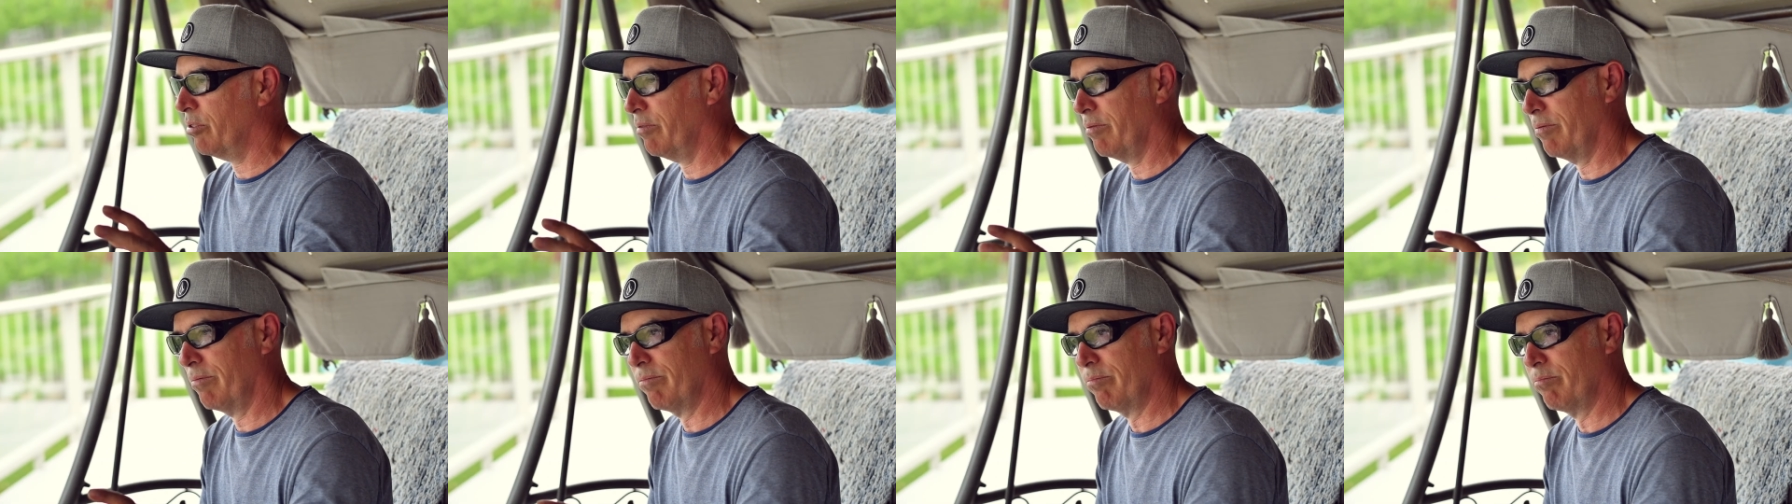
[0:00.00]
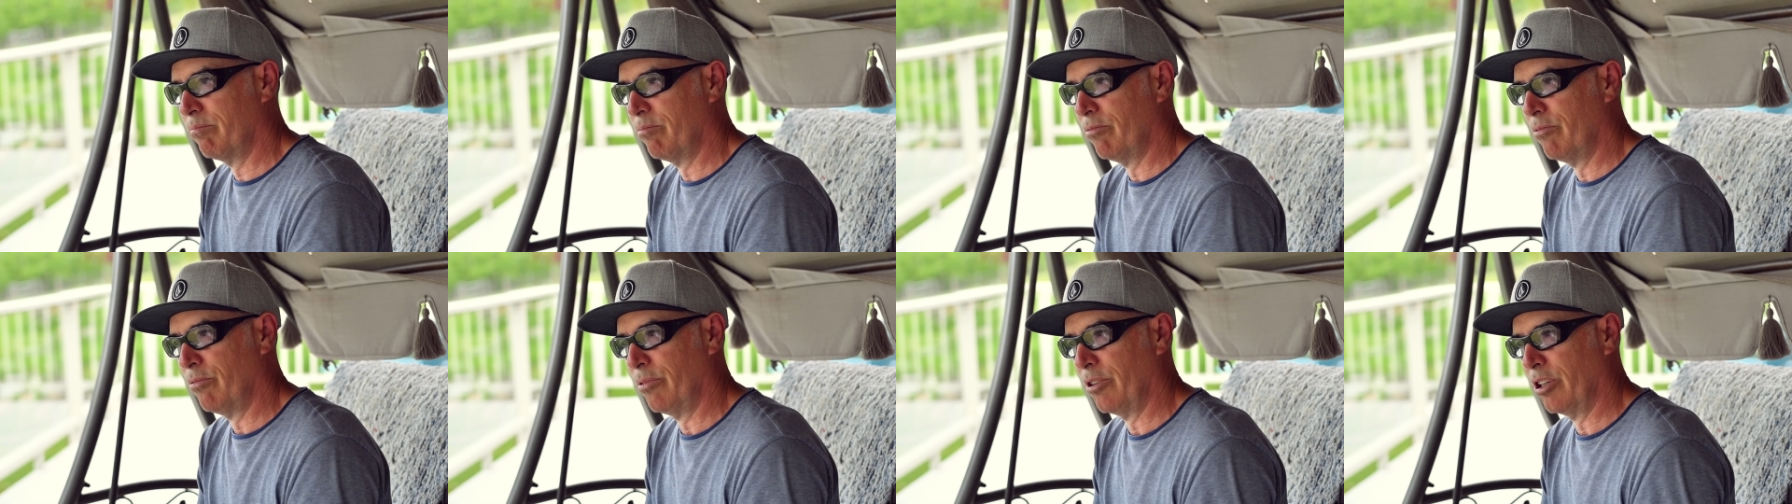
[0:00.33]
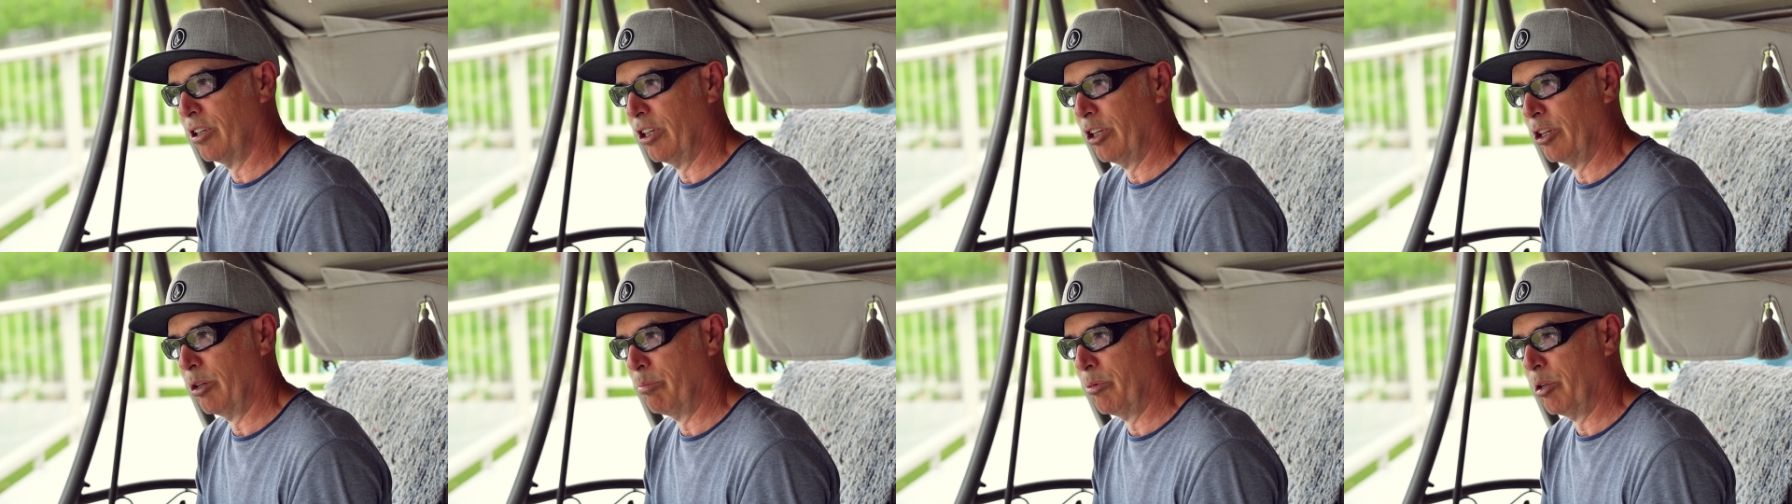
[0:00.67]
of doing a
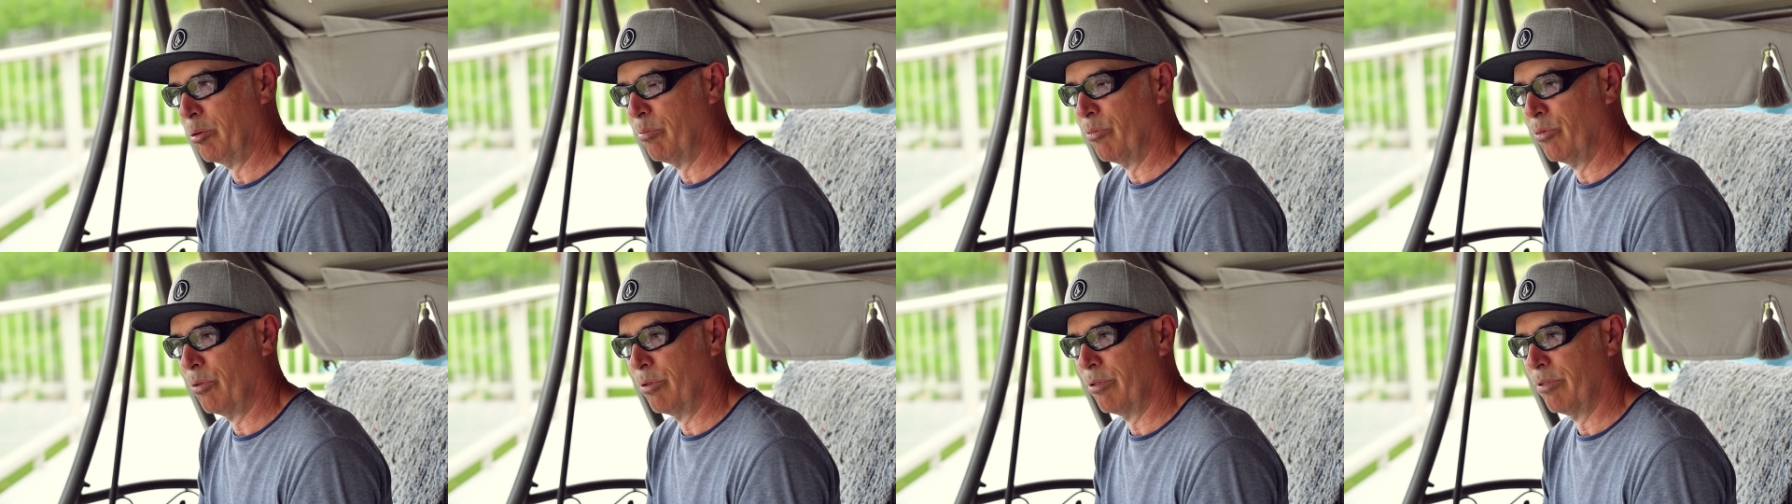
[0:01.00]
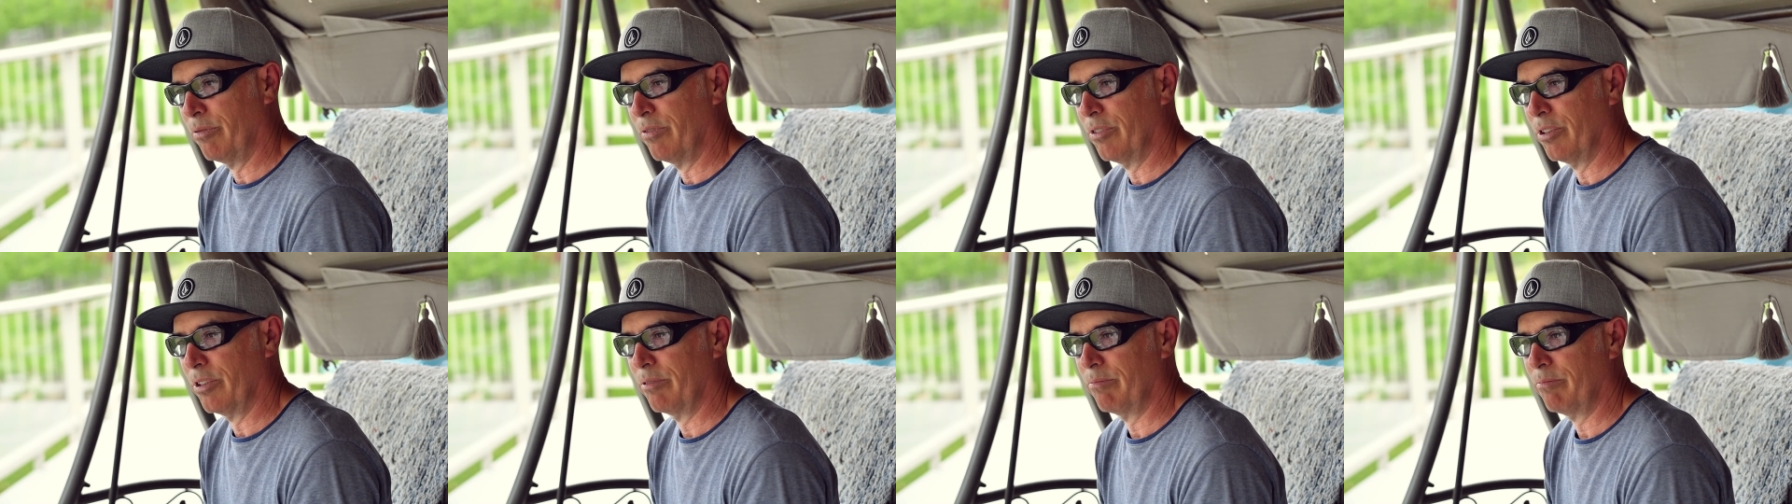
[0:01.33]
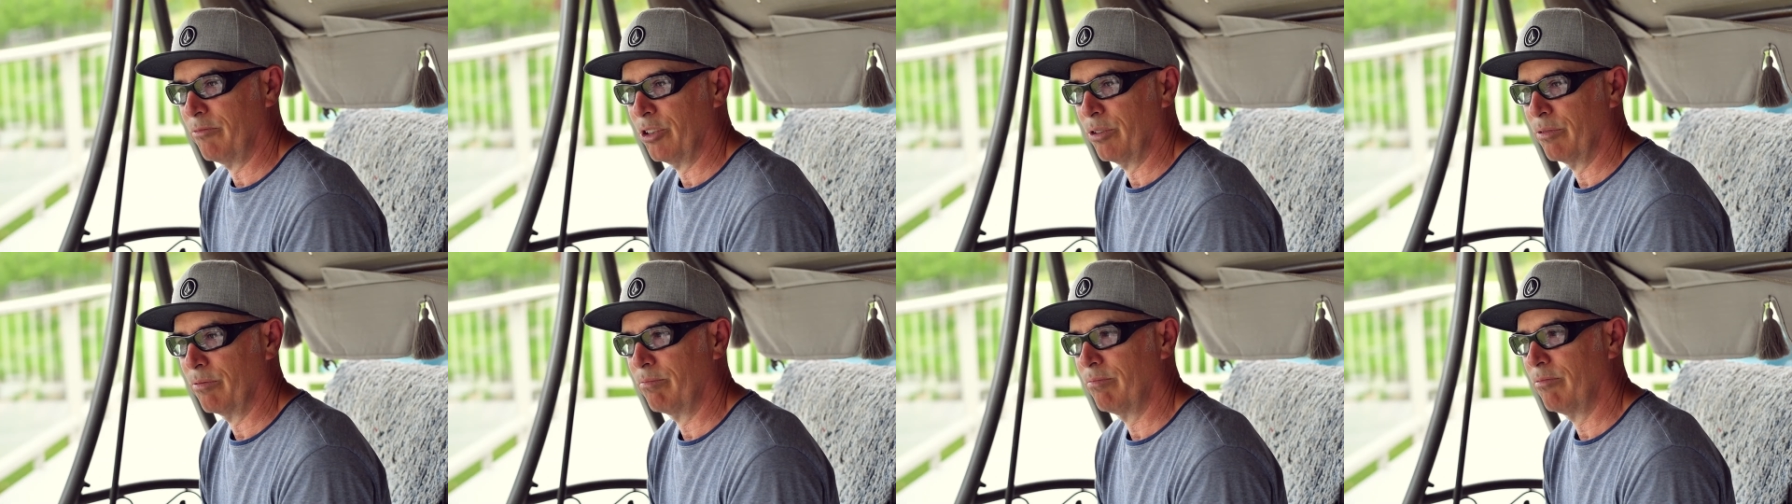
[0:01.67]
little bit more of you
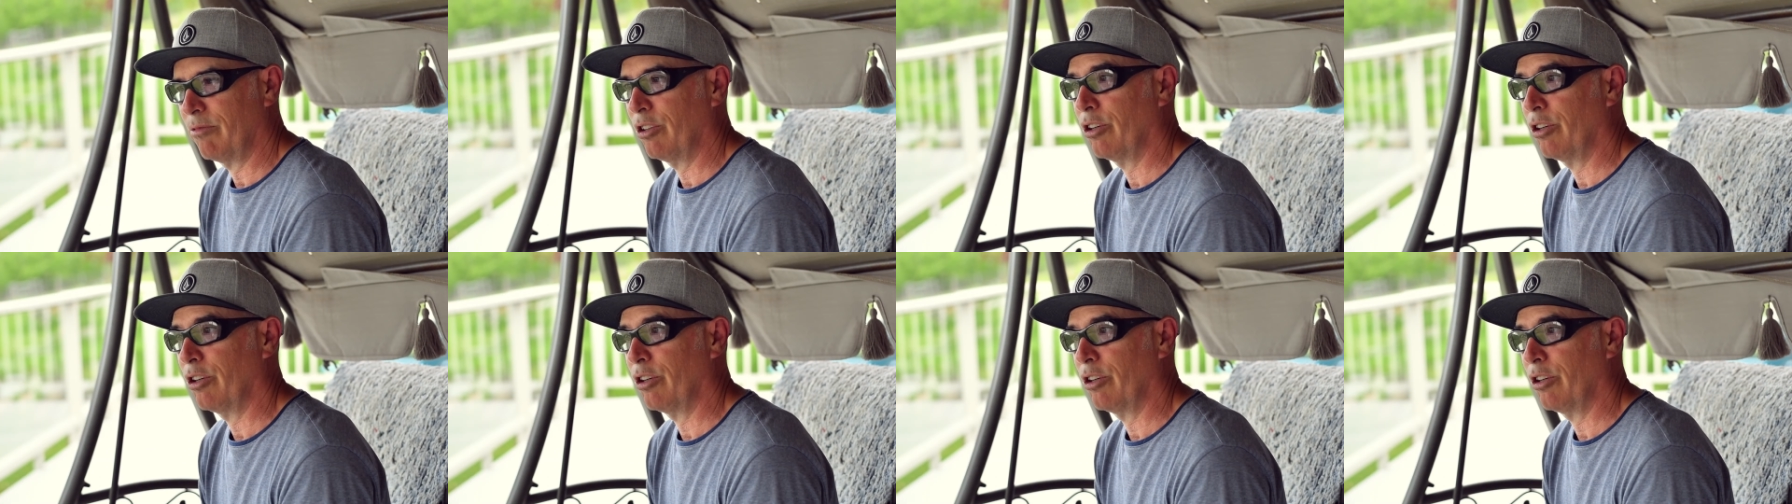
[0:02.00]
know,